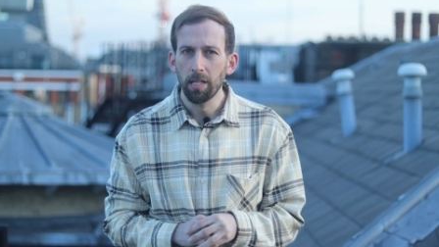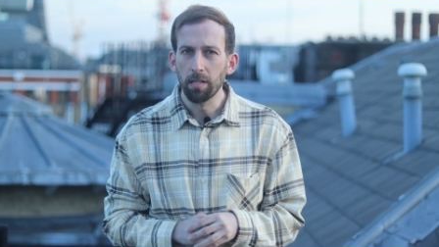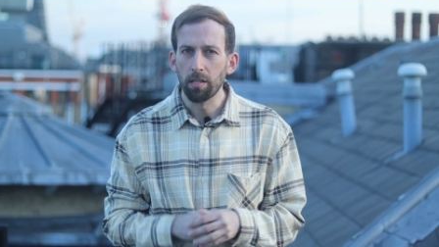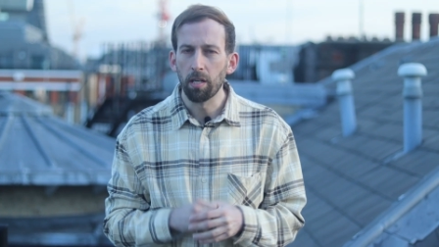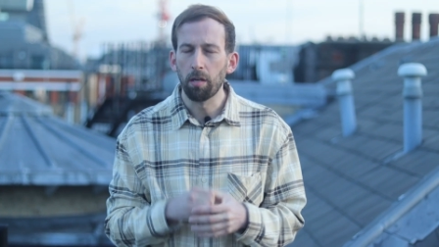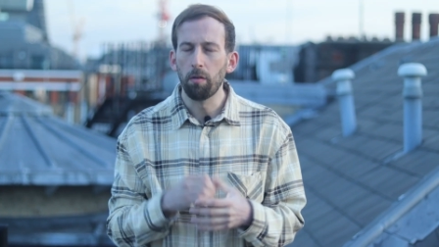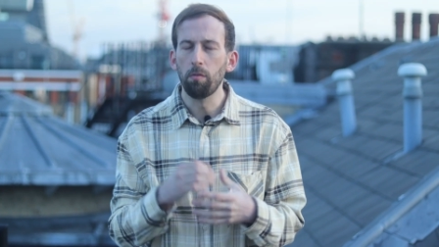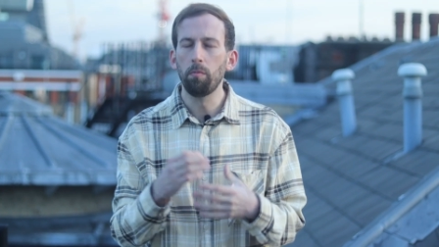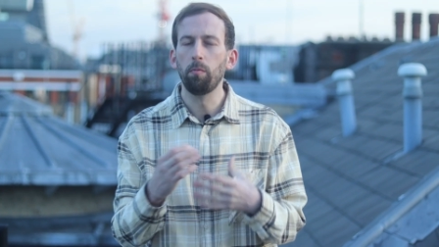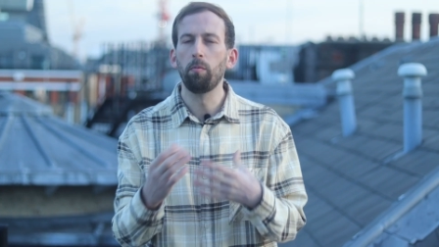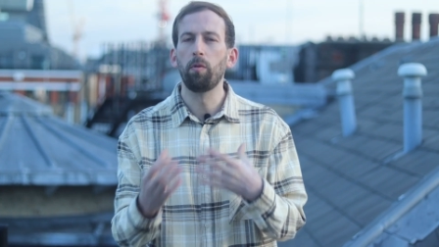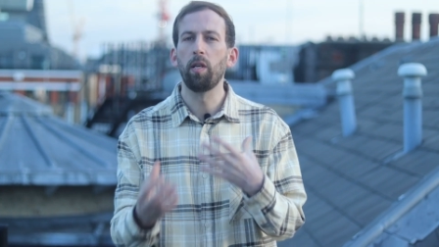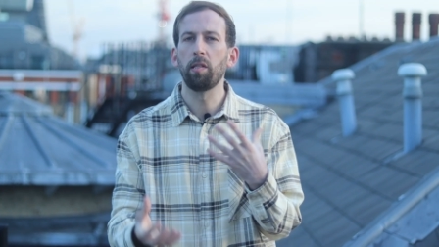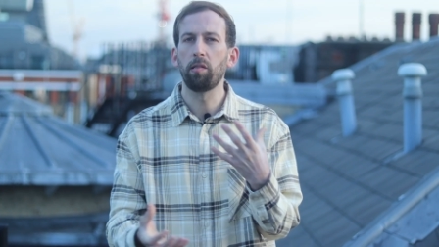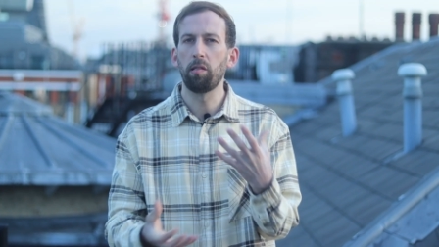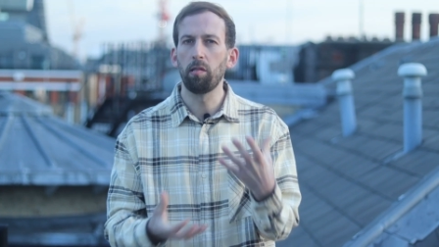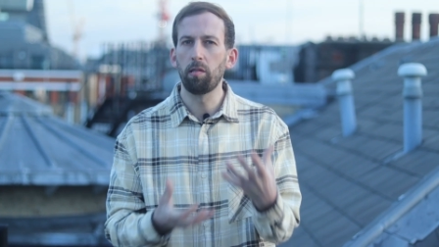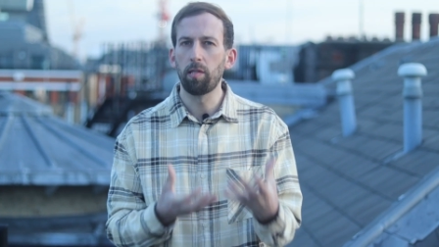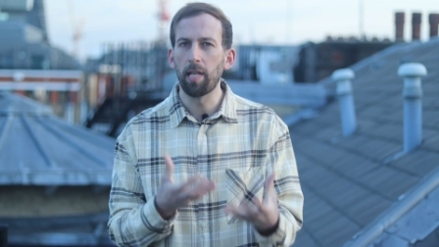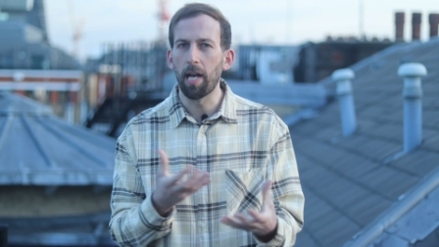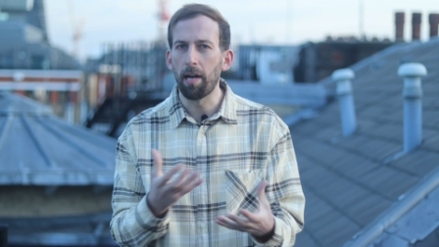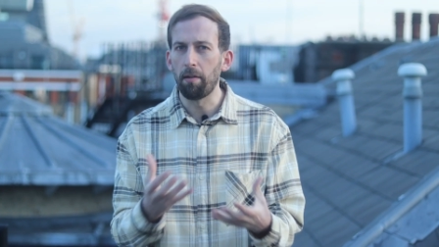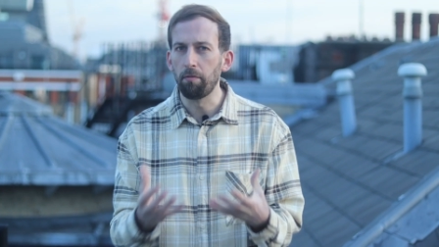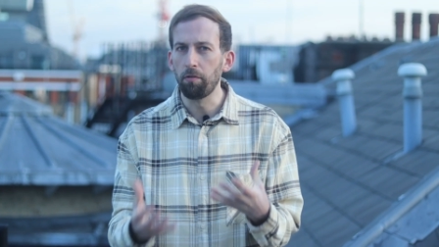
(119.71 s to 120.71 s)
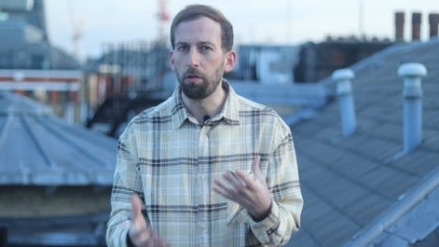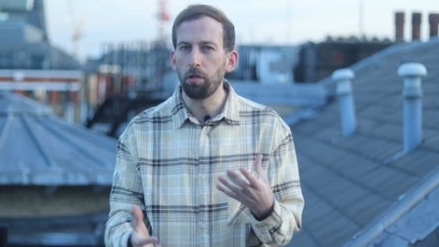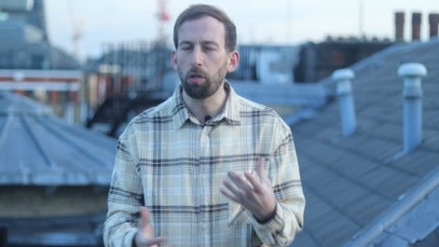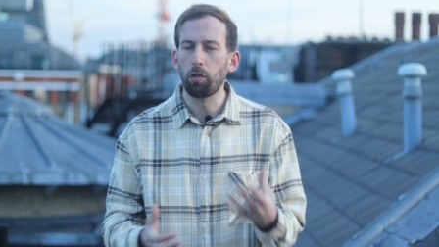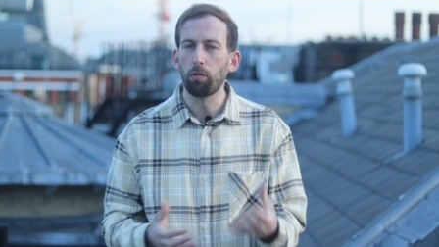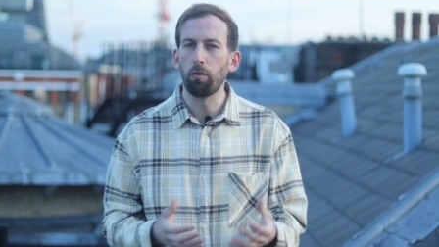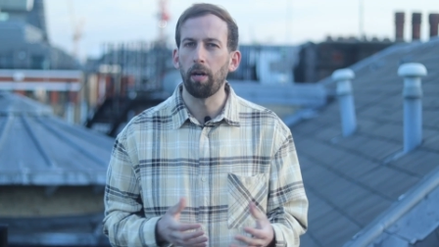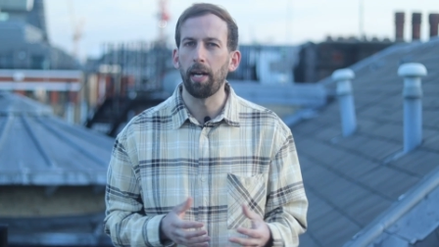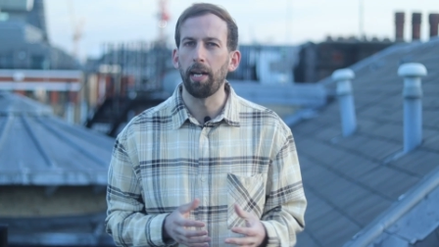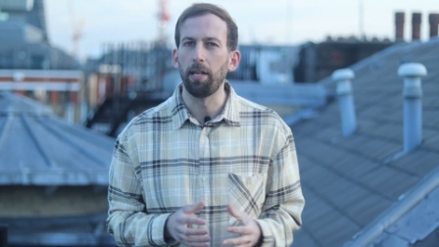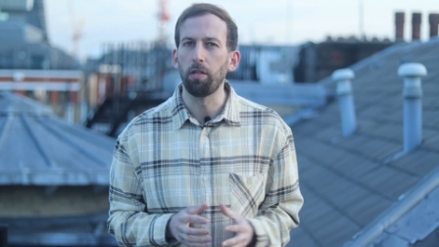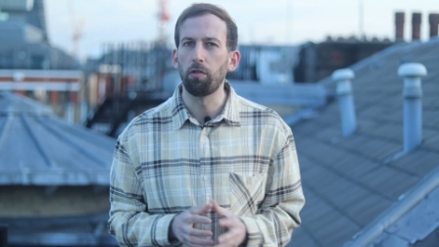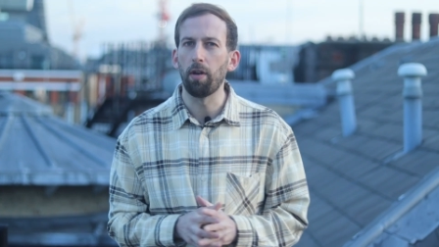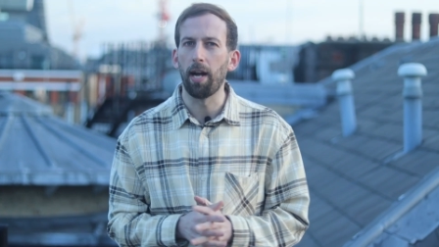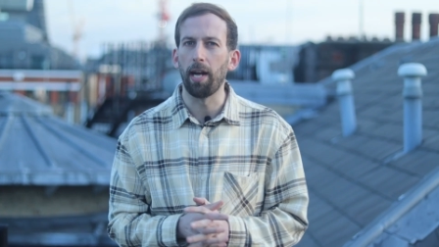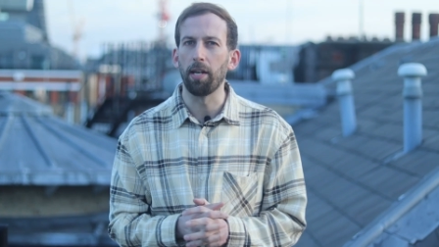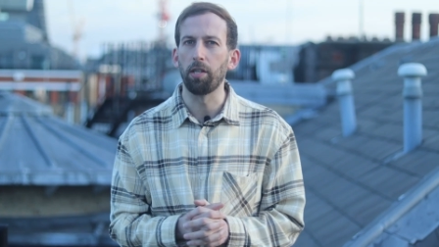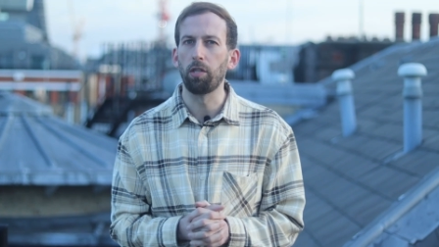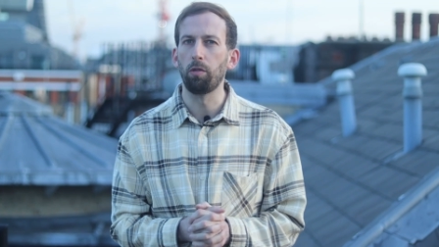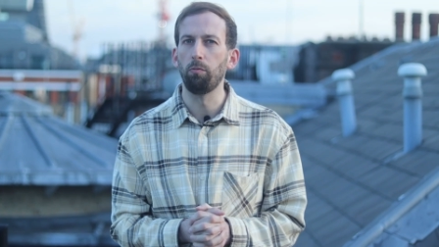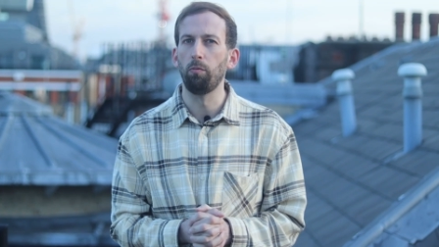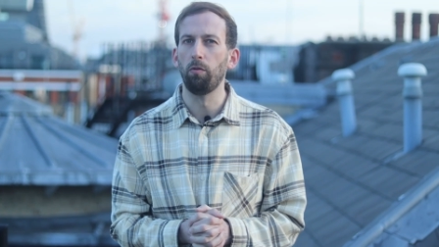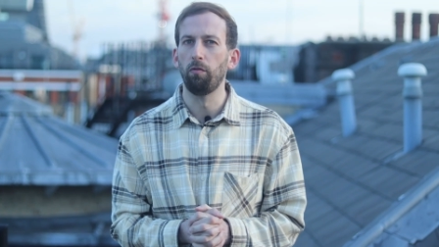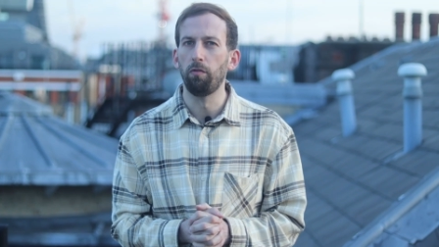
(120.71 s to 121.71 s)
So this is how you create
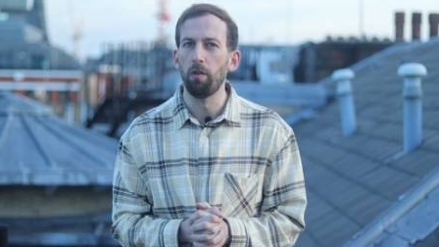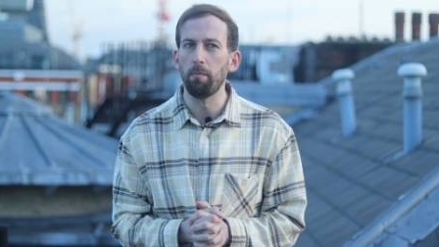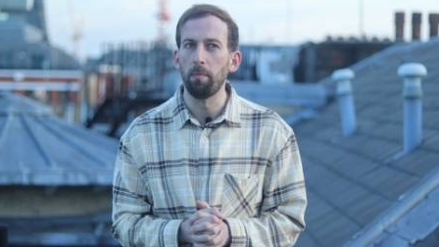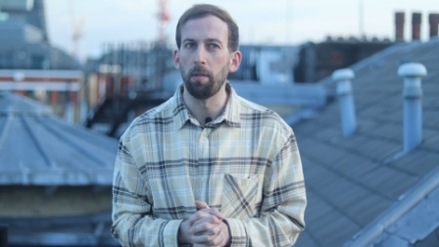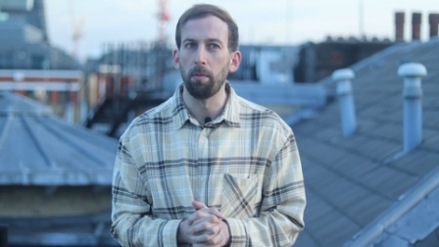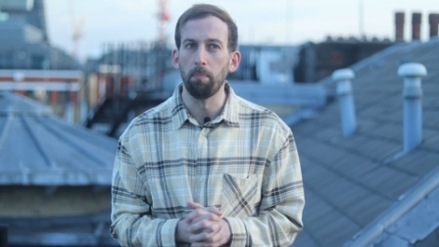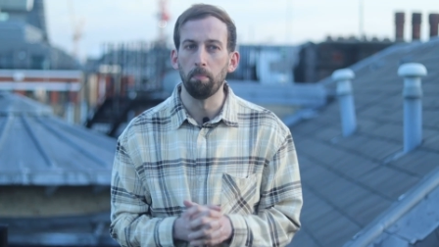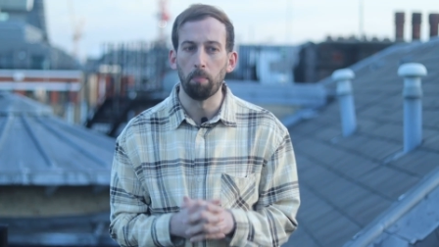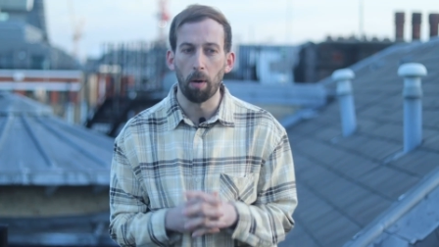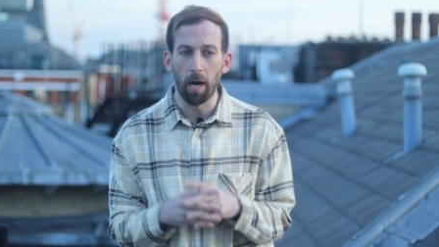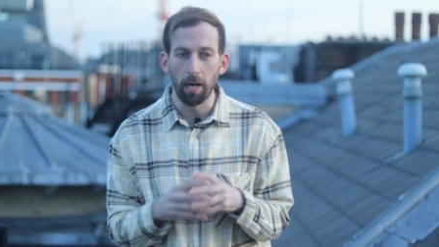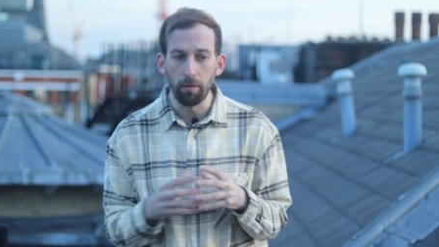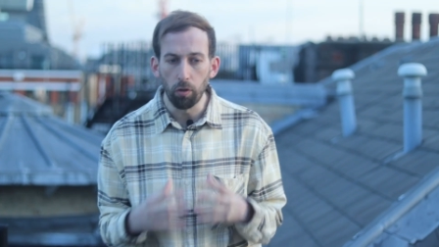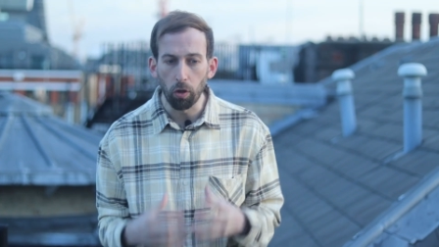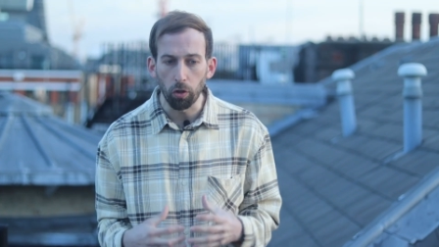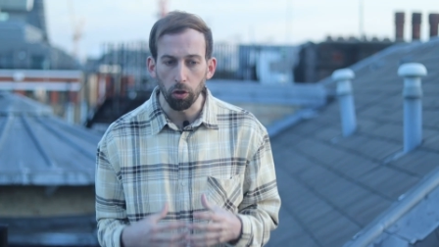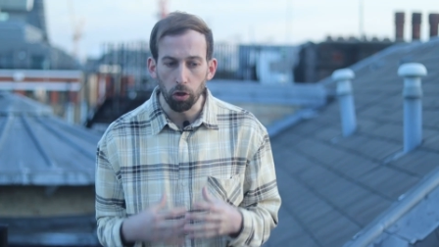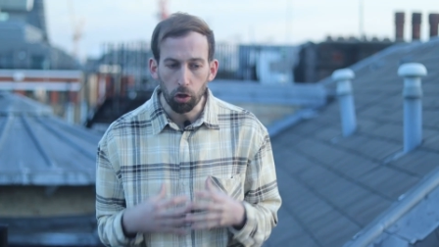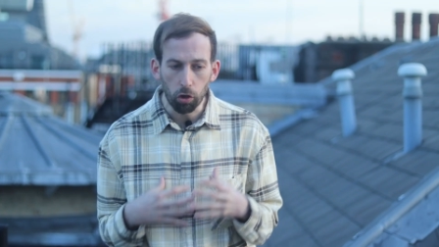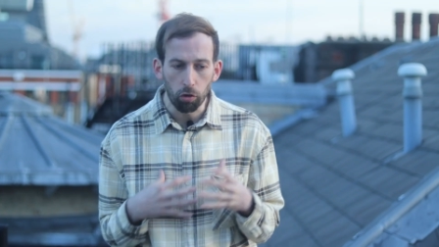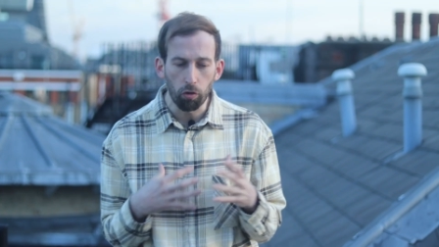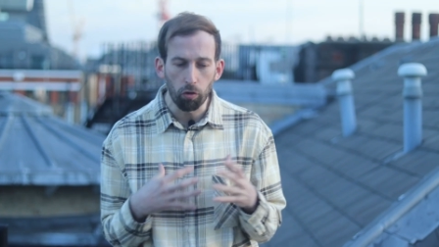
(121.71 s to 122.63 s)
attraction with women by not